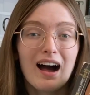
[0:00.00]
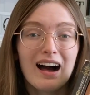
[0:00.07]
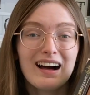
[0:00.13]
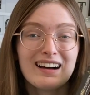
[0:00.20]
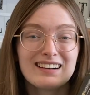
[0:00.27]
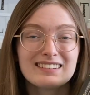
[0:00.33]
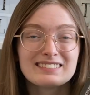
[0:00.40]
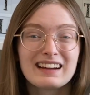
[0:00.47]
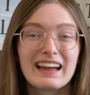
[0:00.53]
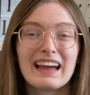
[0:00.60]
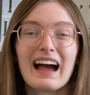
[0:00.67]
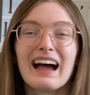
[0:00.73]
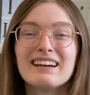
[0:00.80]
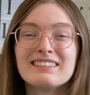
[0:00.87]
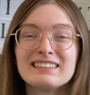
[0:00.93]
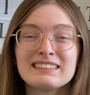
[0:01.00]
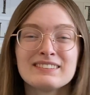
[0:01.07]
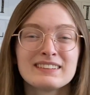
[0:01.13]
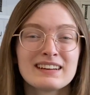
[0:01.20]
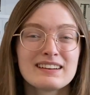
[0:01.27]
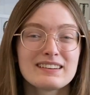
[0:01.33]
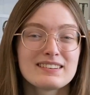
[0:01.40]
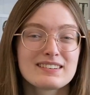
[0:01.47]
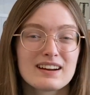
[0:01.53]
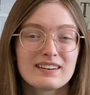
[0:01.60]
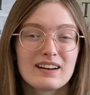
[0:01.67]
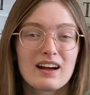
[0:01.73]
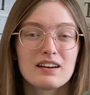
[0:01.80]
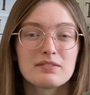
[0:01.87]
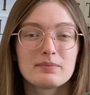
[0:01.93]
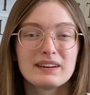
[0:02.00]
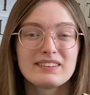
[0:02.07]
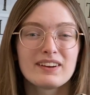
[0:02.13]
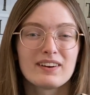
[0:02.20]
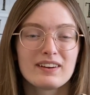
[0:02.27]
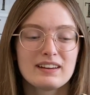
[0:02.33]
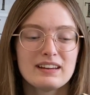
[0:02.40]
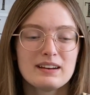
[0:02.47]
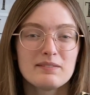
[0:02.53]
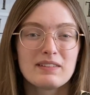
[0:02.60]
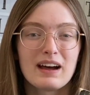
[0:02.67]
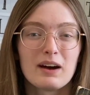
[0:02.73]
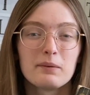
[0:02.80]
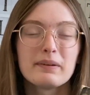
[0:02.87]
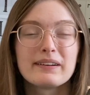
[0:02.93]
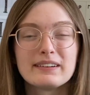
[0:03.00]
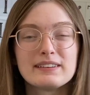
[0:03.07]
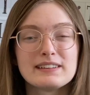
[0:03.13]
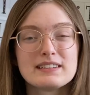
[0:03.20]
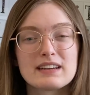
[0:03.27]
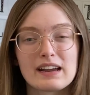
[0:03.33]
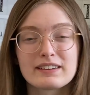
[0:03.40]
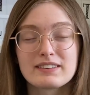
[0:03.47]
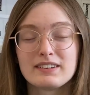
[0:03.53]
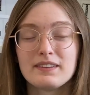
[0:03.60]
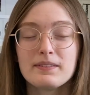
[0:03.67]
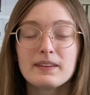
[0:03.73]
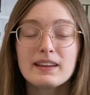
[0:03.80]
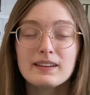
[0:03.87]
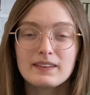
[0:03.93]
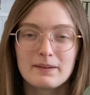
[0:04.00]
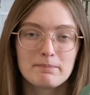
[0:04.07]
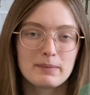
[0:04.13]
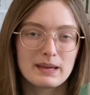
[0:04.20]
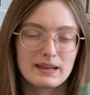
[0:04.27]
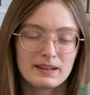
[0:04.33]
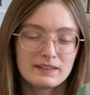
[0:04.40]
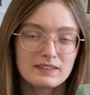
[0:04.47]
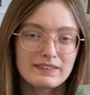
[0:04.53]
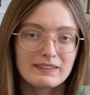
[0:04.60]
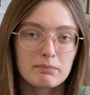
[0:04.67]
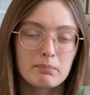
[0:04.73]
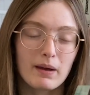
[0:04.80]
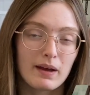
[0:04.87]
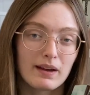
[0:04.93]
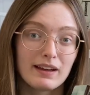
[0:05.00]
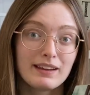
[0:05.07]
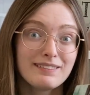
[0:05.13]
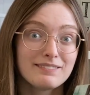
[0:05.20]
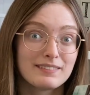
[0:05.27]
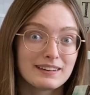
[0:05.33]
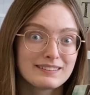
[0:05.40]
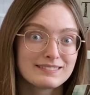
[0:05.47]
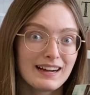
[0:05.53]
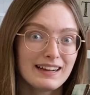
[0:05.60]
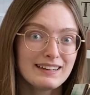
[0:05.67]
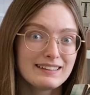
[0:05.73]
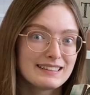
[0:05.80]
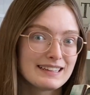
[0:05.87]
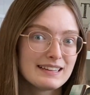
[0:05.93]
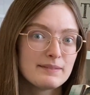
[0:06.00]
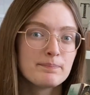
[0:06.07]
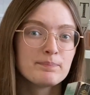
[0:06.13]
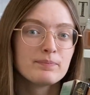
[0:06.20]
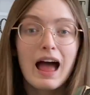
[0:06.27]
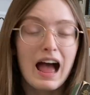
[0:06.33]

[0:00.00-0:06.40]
Alright, I really wanted to start off by talking about Percy Jackson and the Olympians by Rick Riordan.